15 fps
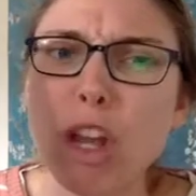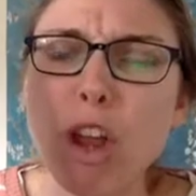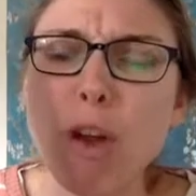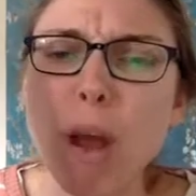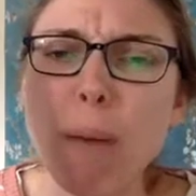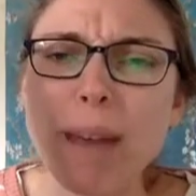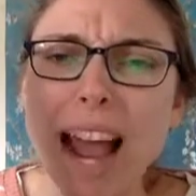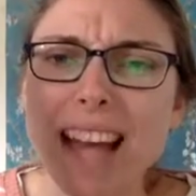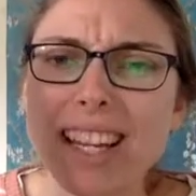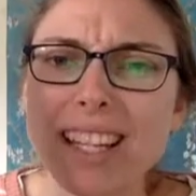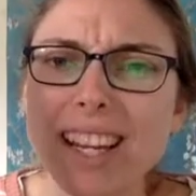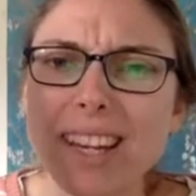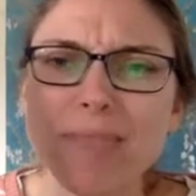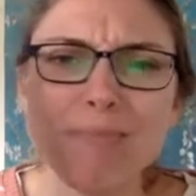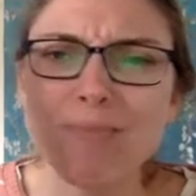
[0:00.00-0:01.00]
We're going to be
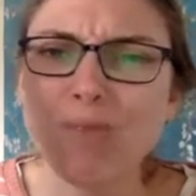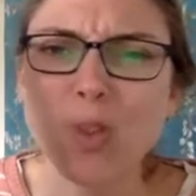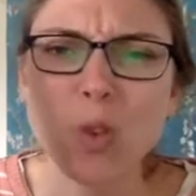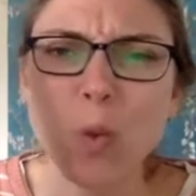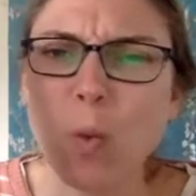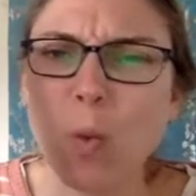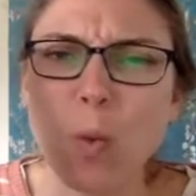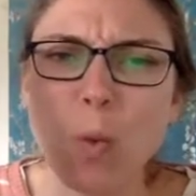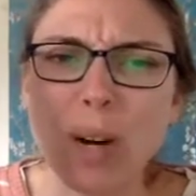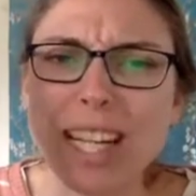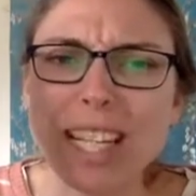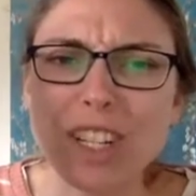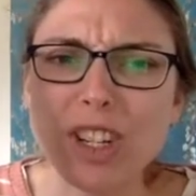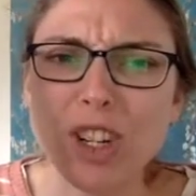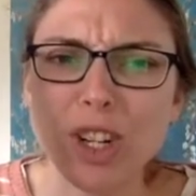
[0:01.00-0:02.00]
asking, what
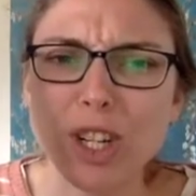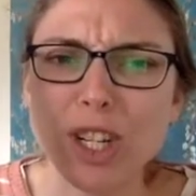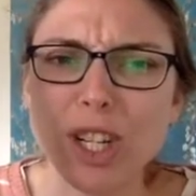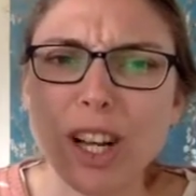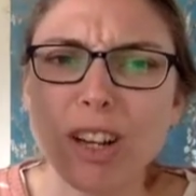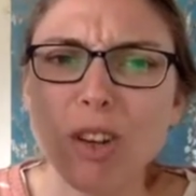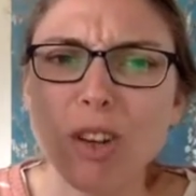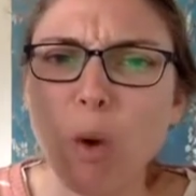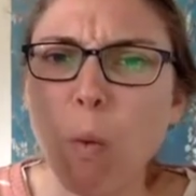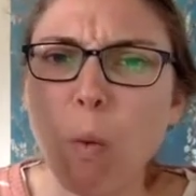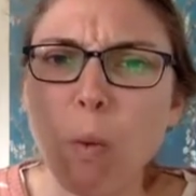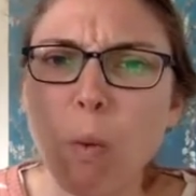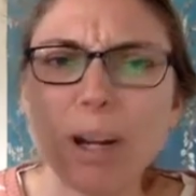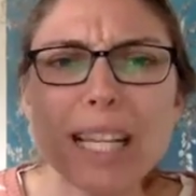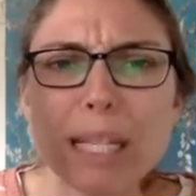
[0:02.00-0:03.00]
is inertia?
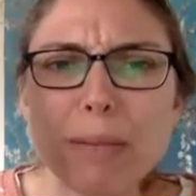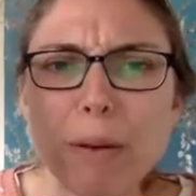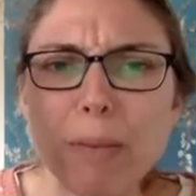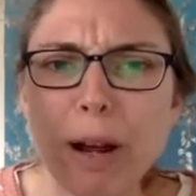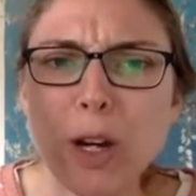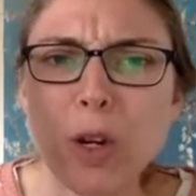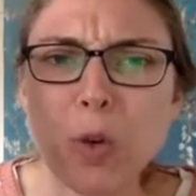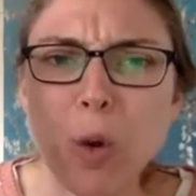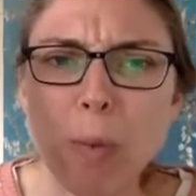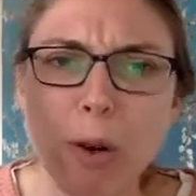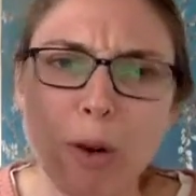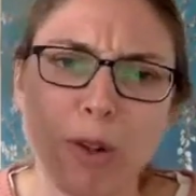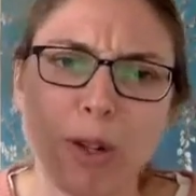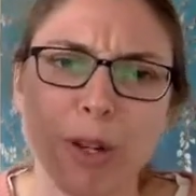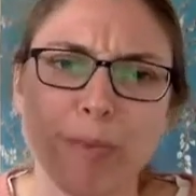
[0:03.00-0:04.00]
What is perpetual
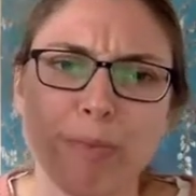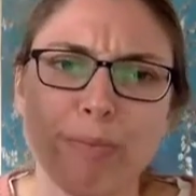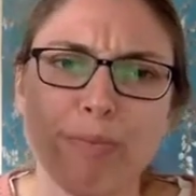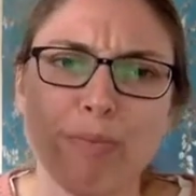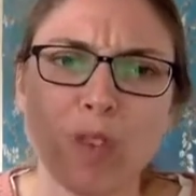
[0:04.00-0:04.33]
motion?